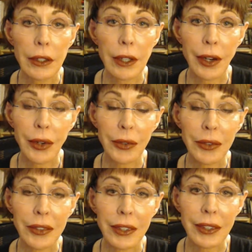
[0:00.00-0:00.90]
Now,
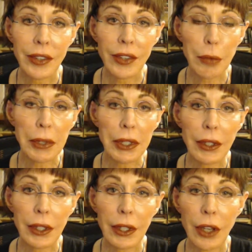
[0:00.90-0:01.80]
does that mean
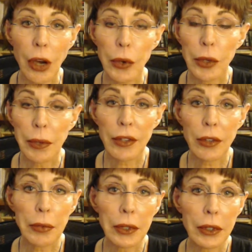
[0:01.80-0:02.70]
that he always pays
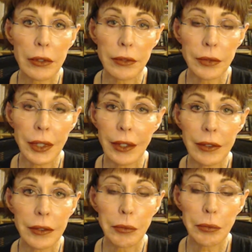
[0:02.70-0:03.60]
the bill?
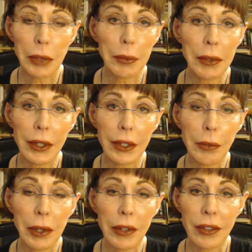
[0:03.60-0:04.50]
Well, maybe. It
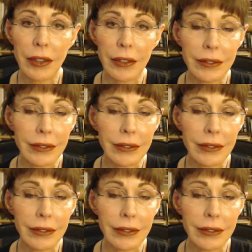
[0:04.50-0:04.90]
depends on